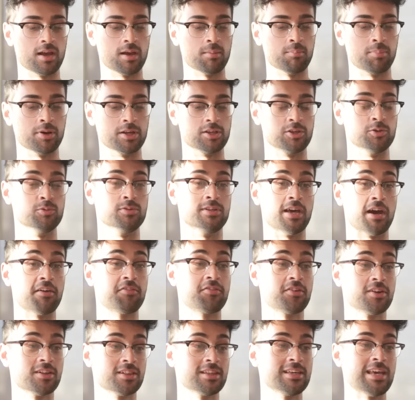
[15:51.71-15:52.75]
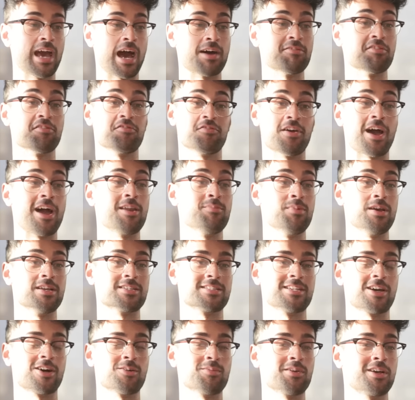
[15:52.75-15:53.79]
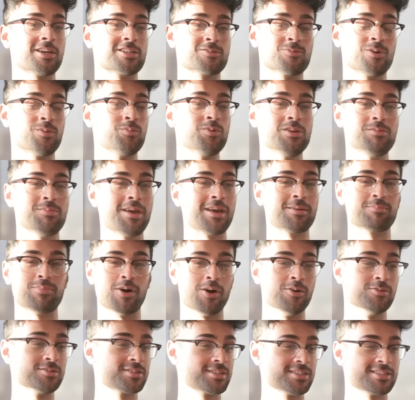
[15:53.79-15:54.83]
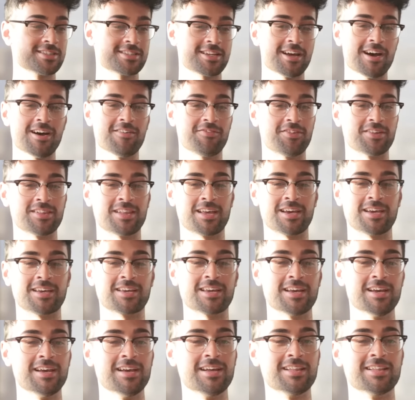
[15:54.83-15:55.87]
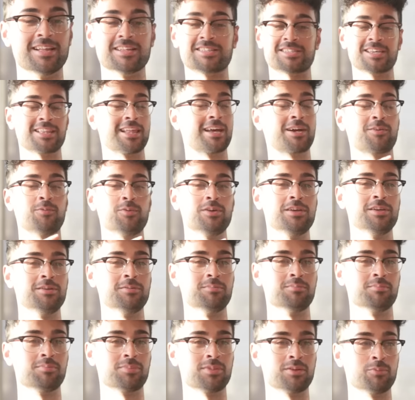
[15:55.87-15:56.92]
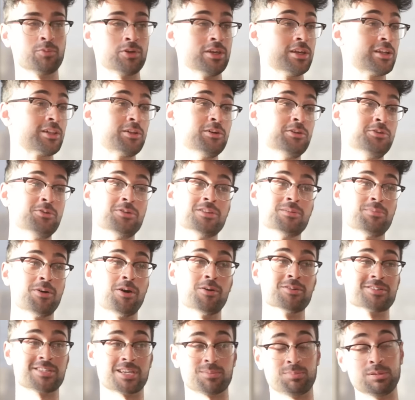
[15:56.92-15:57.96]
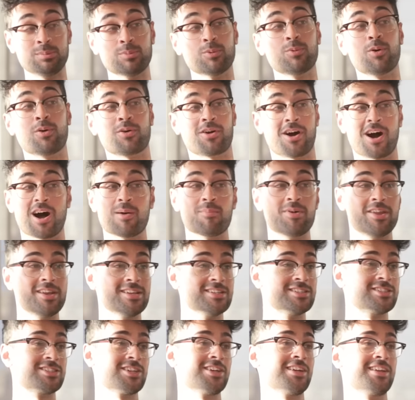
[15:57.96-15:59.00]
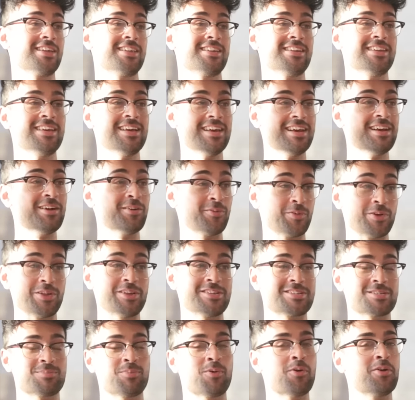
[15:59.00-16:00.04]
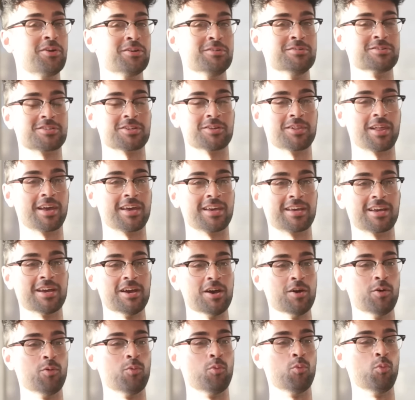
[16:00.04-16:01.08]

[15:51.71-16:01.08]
but you definitely have a fan base now because when we make posts and stuff, and like let's say like we we include you in the post, like people will comment and shit and really support you. So like, yeah.